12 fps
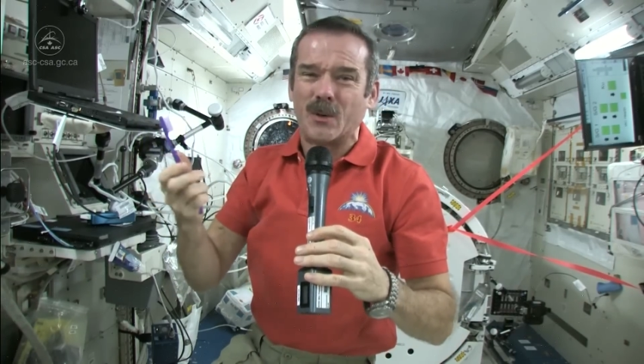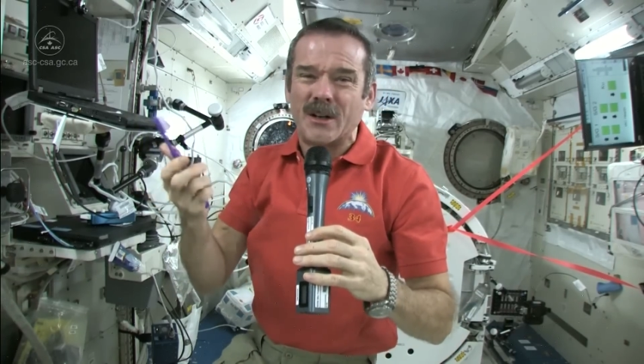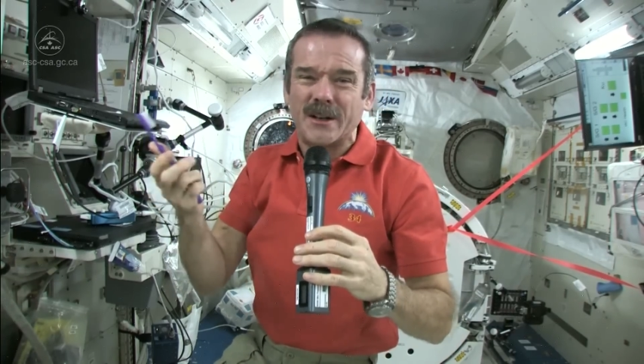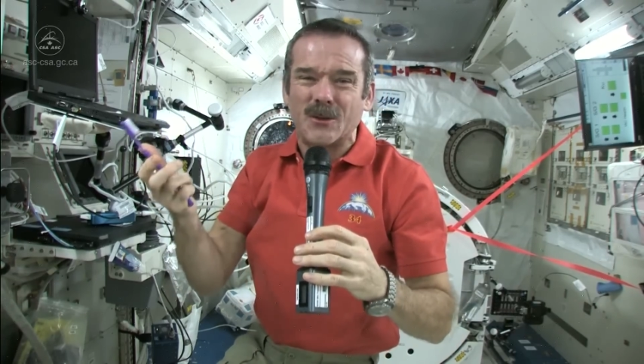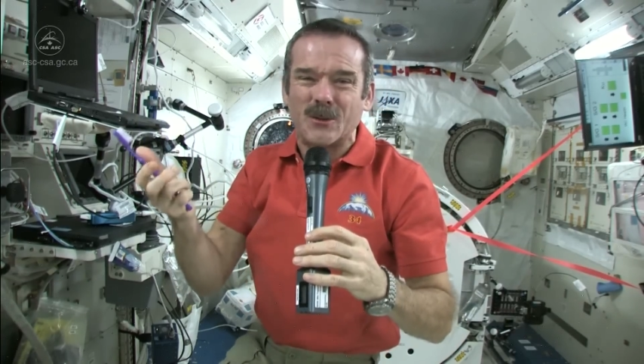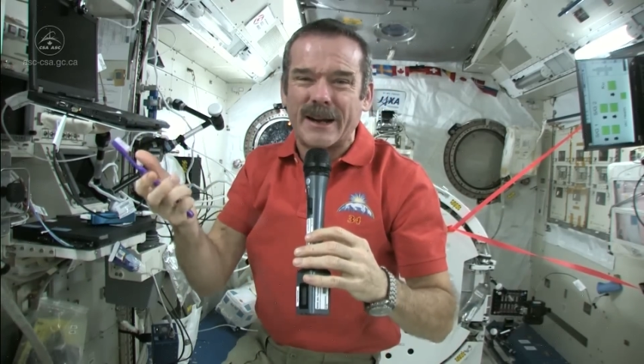Put
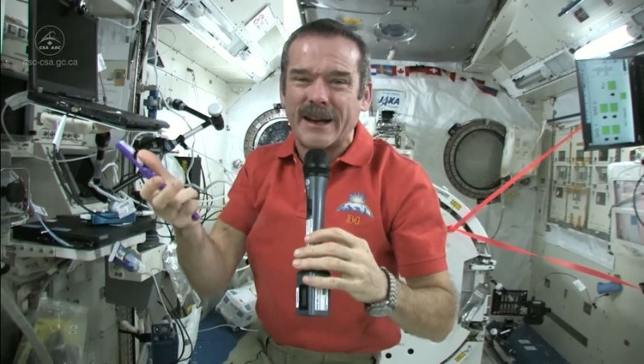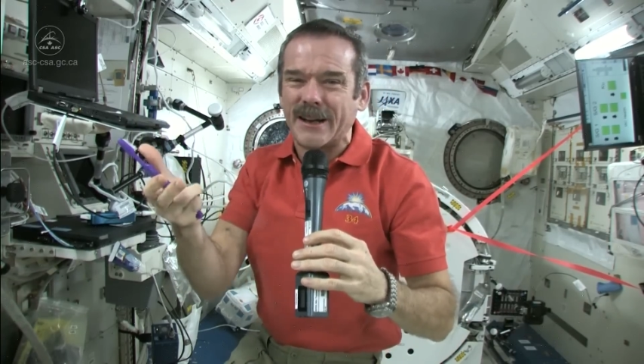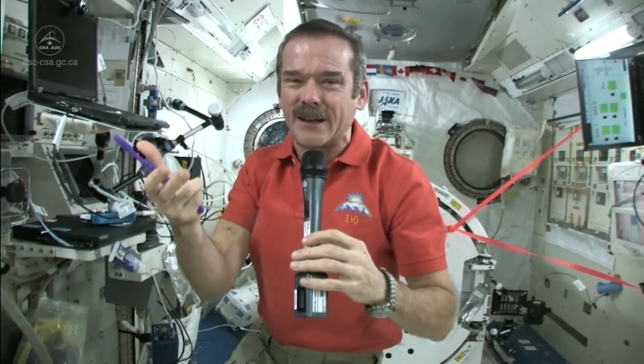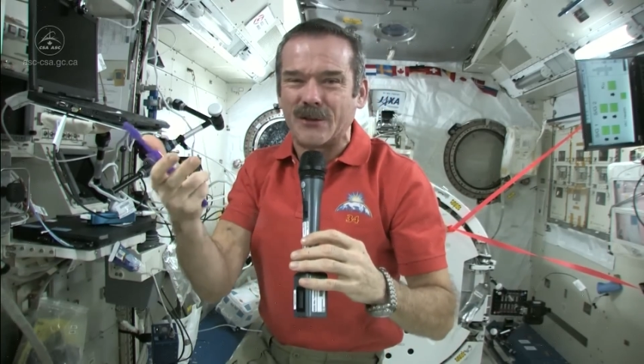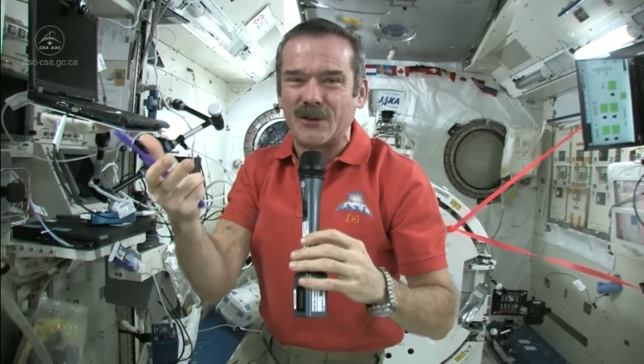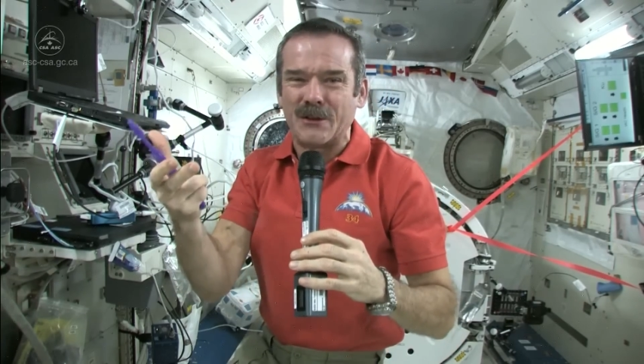it in a rag
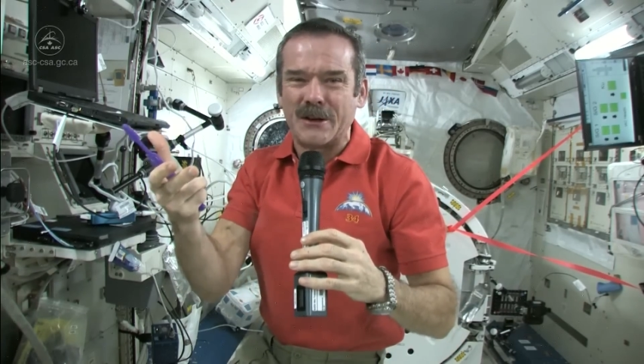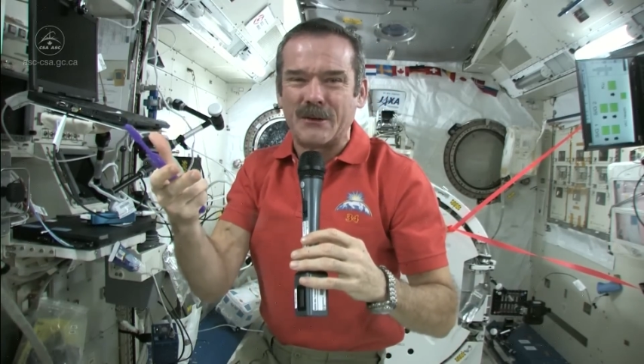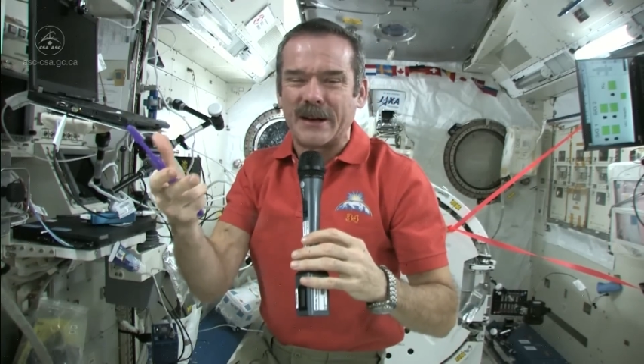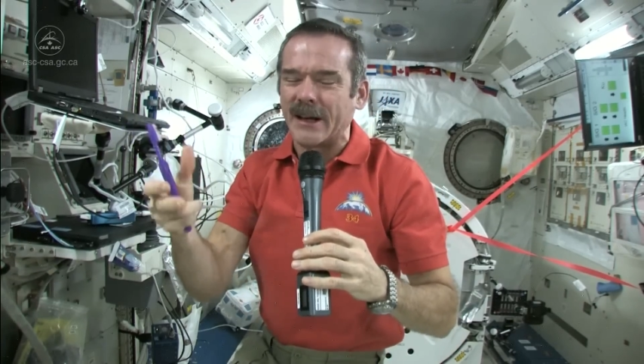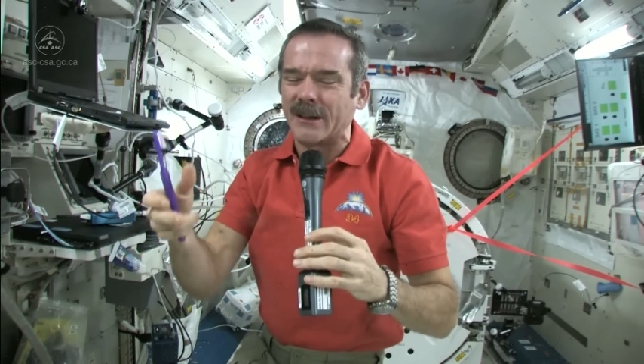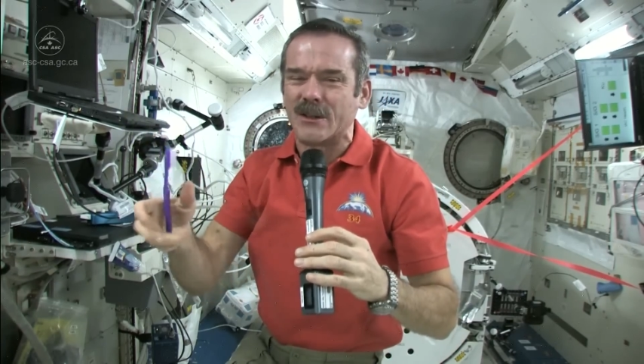and have a dirty
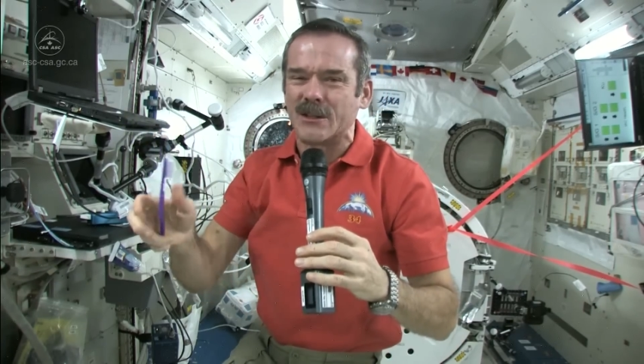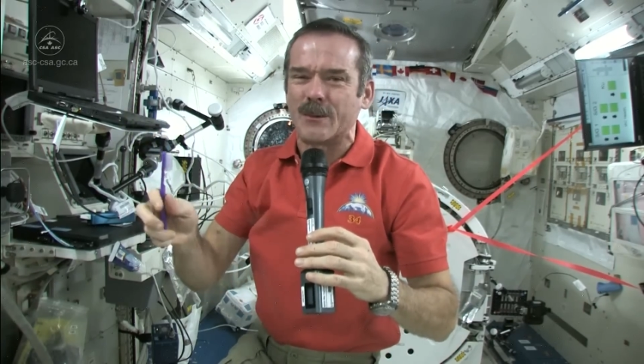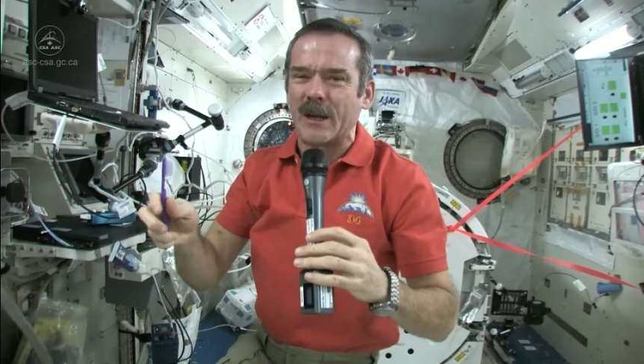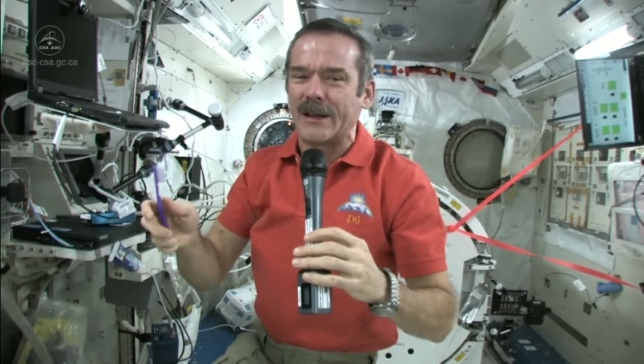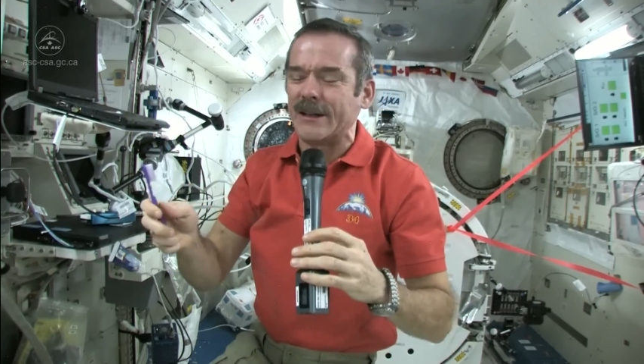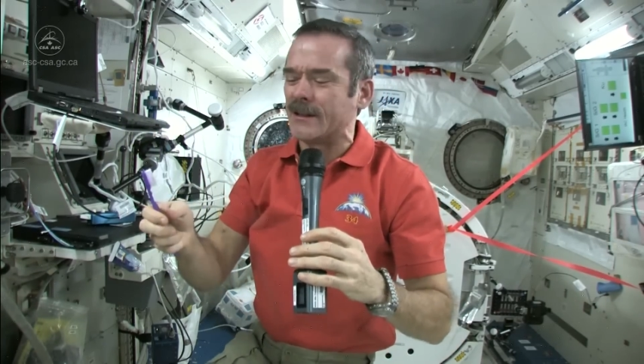rag? Doesn't
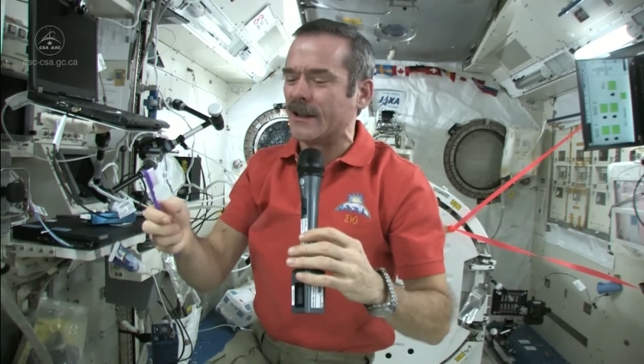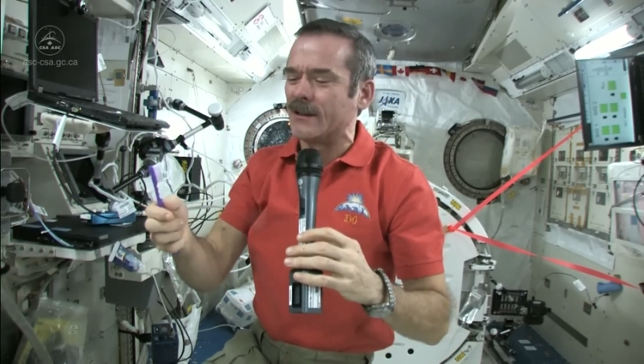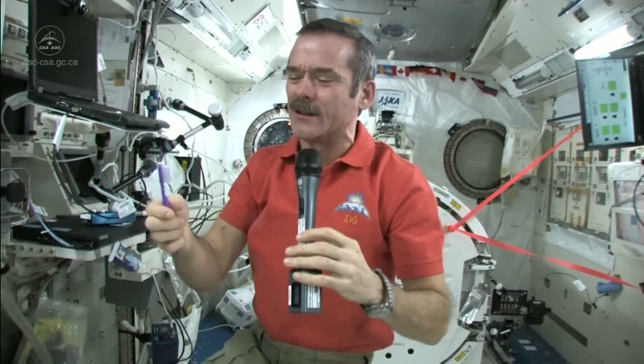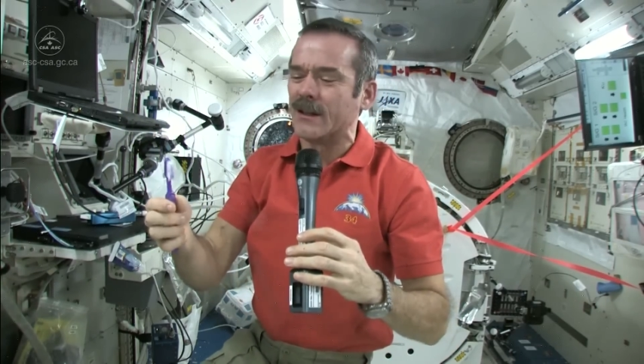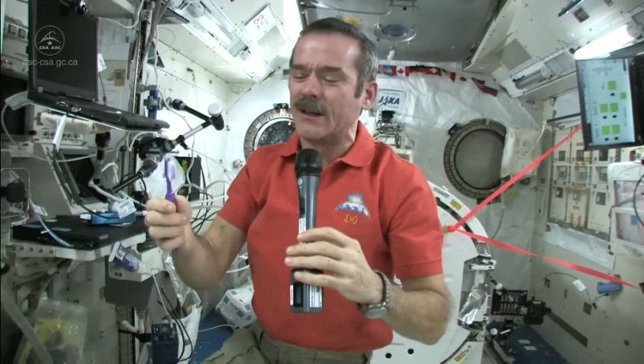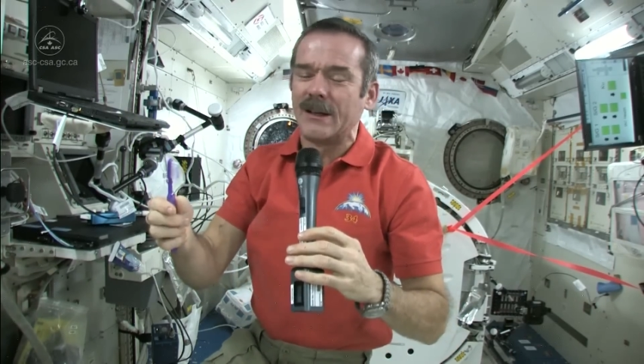make any
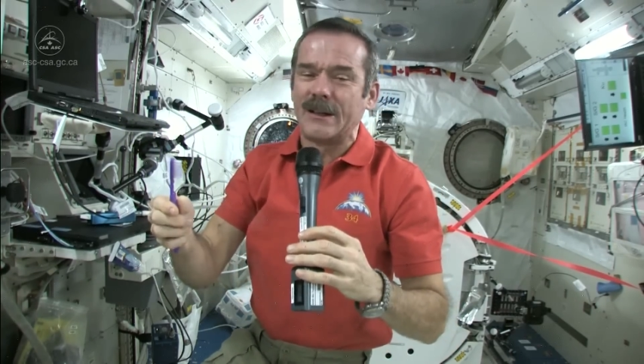sense.